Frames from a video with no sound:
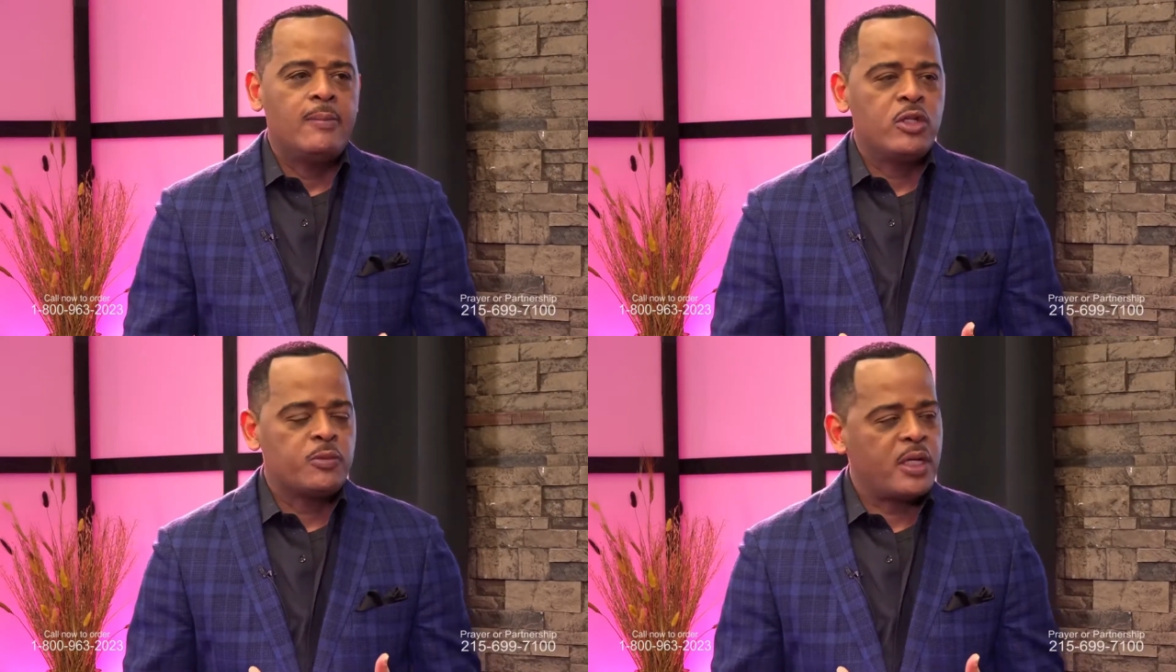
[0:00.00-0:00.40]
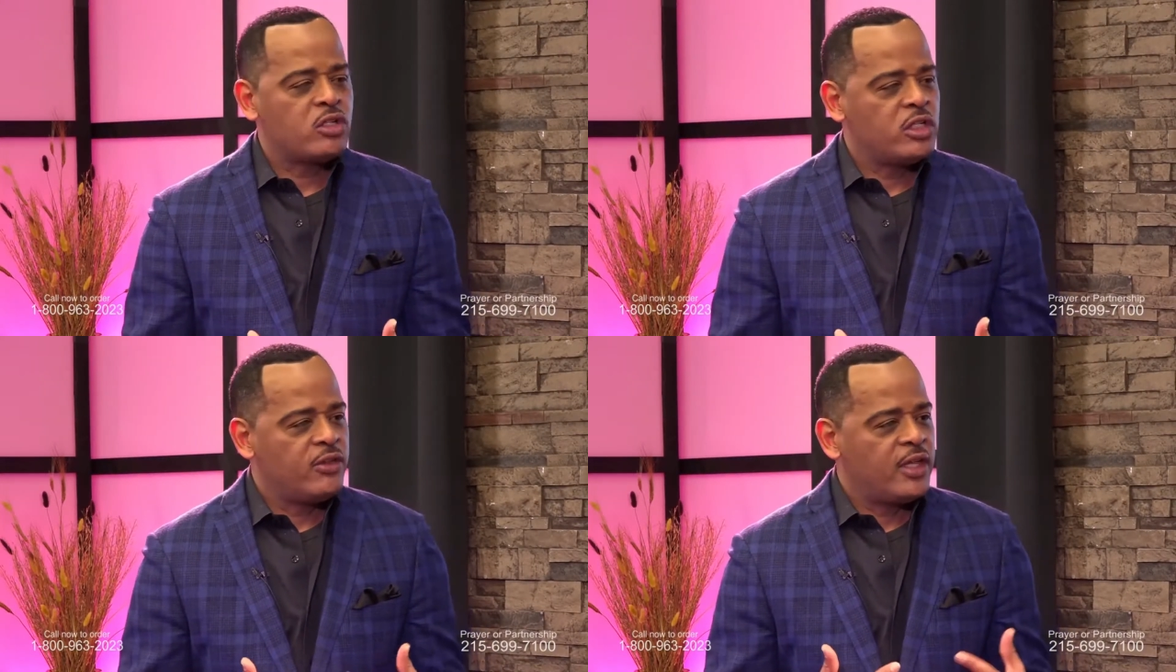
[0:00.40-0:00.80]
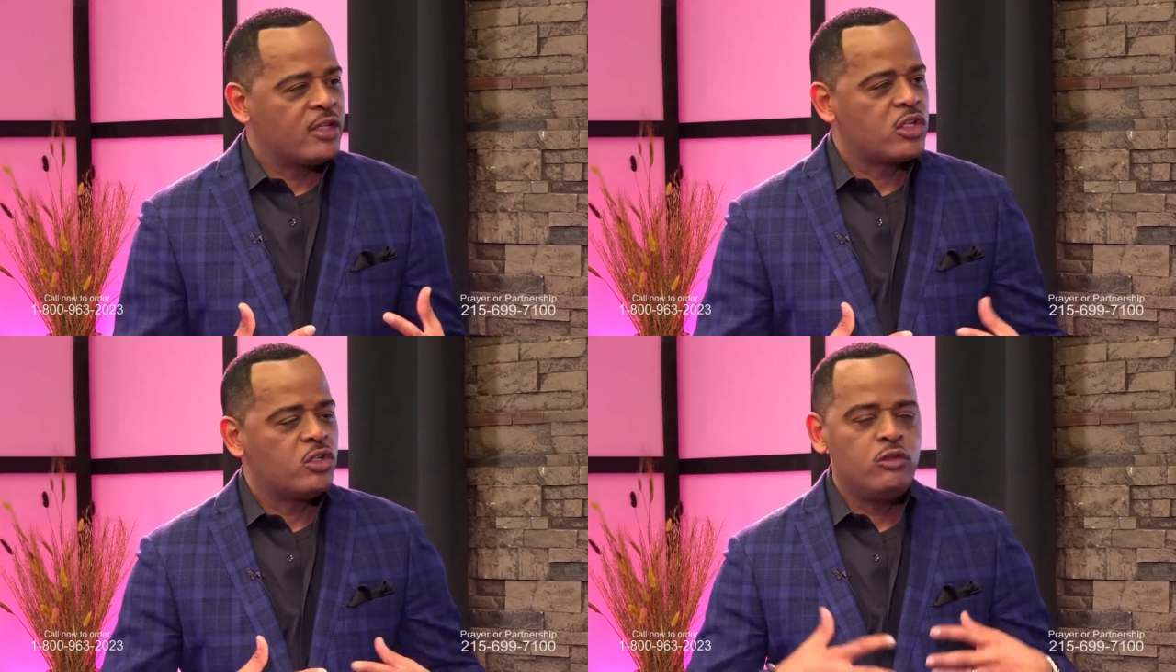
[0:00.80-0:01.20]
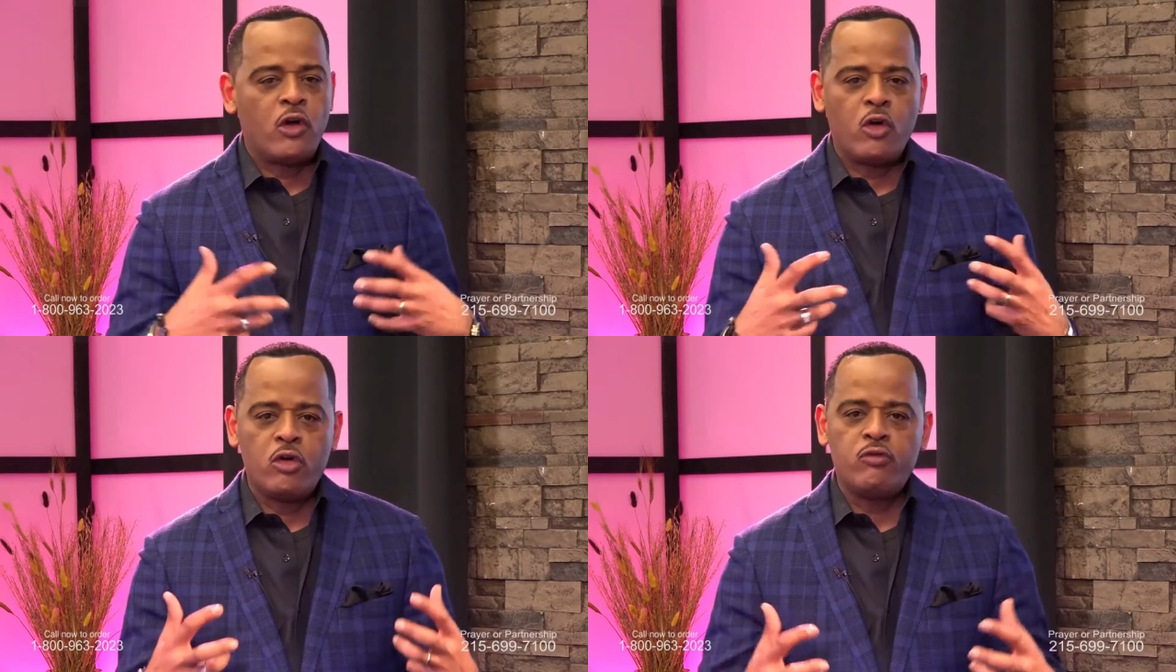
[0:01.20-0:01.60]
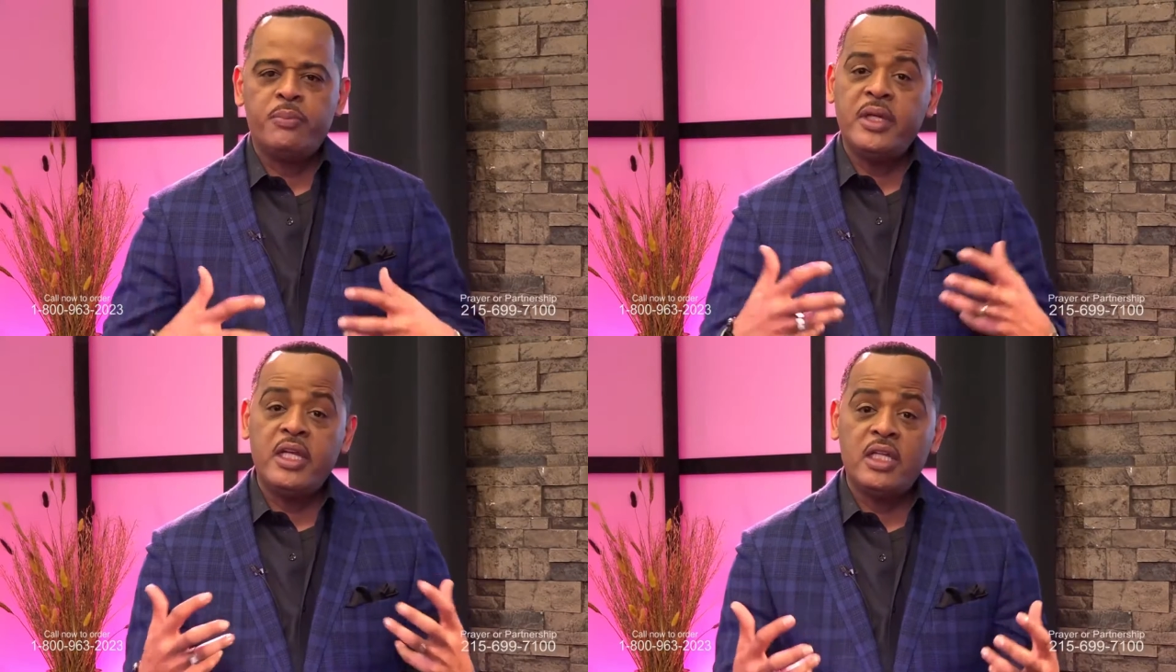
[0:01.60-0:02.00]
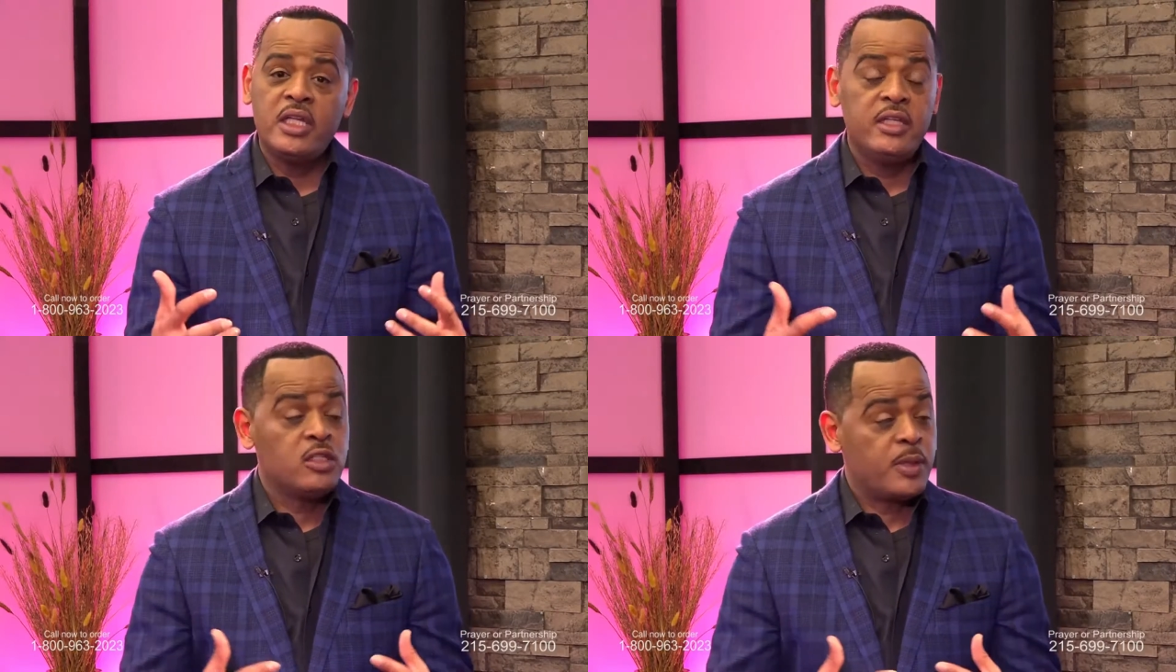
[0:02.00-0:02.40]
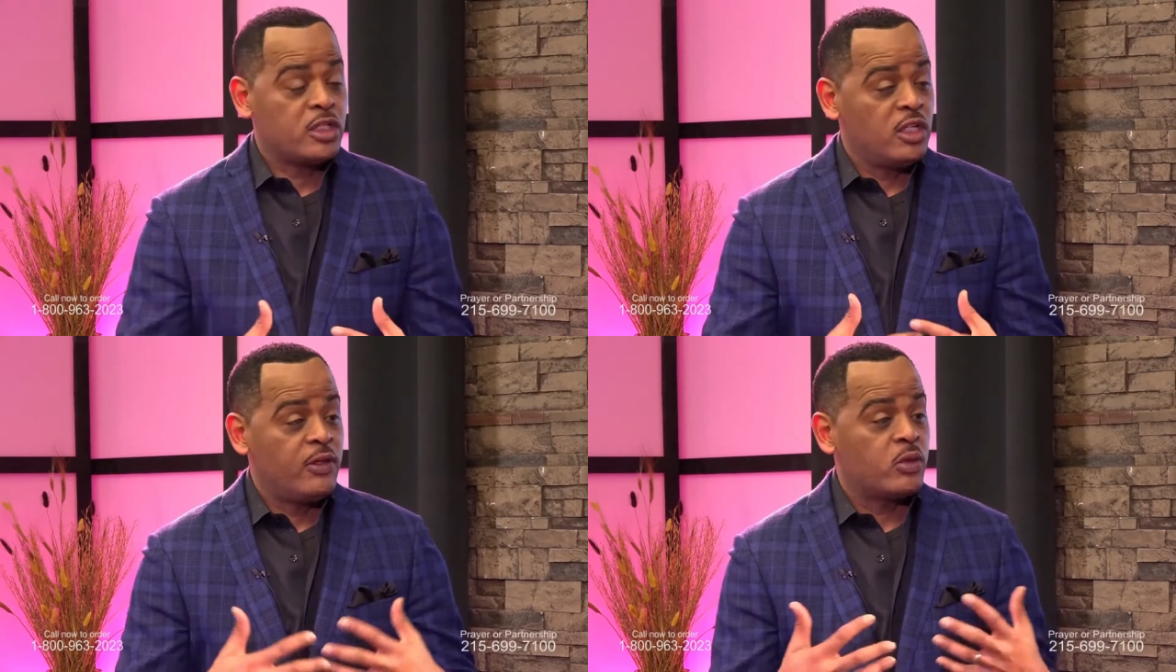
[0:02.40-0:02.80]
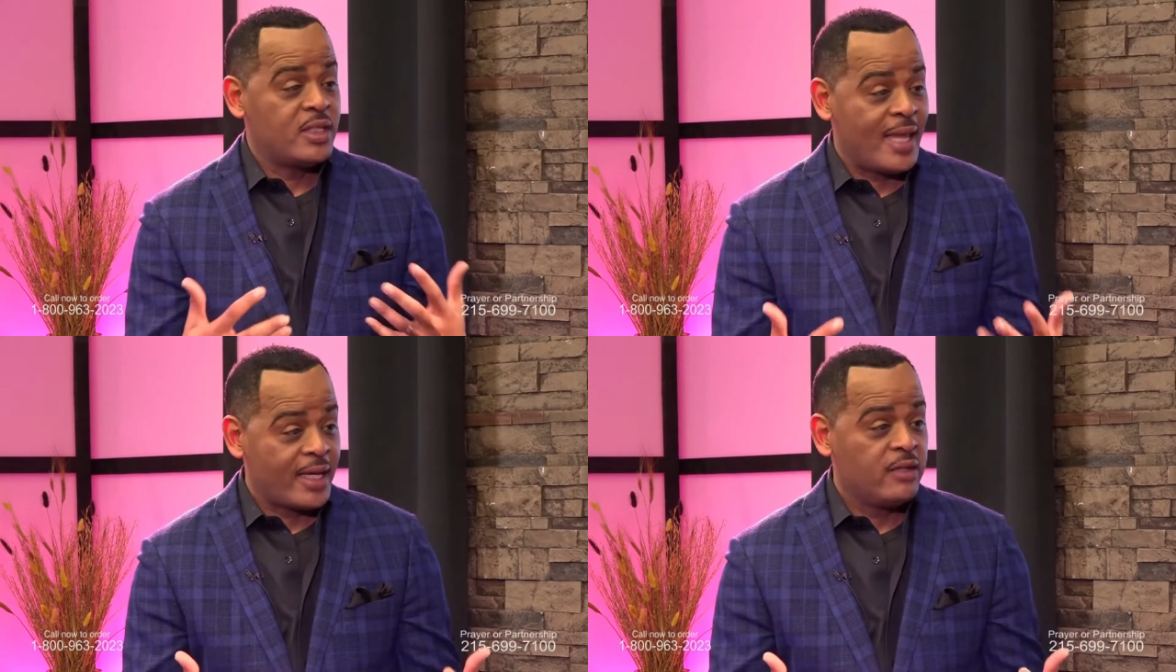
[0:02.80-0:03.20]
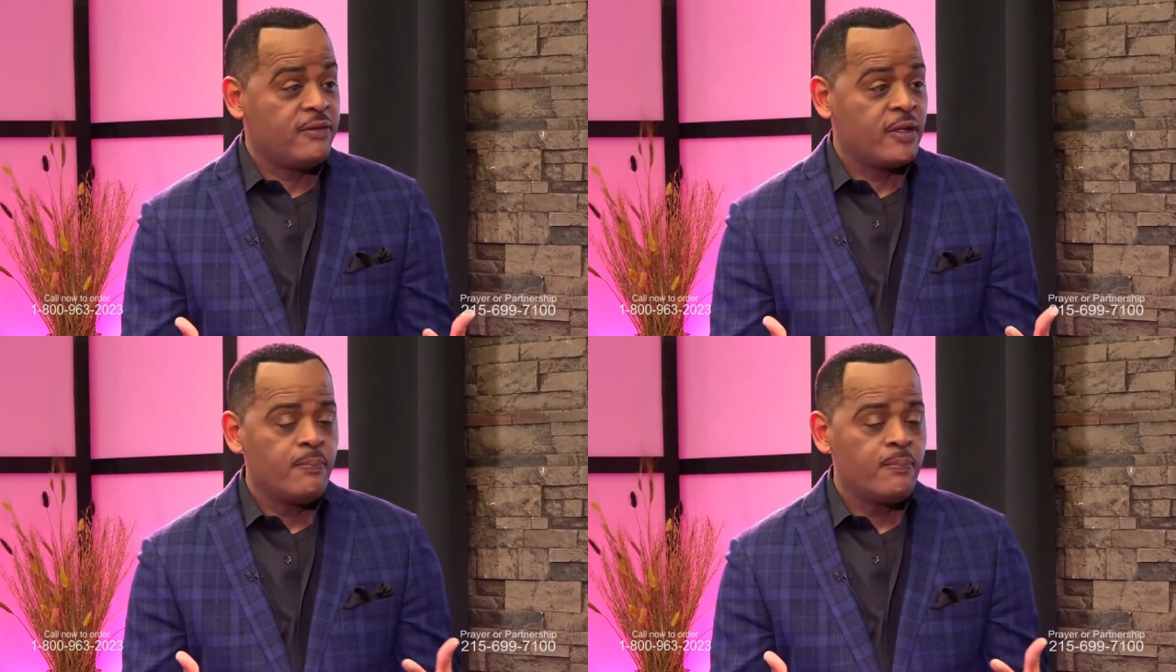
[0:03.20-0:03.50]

especially things that you've heard repeatedly, especially if it was negative.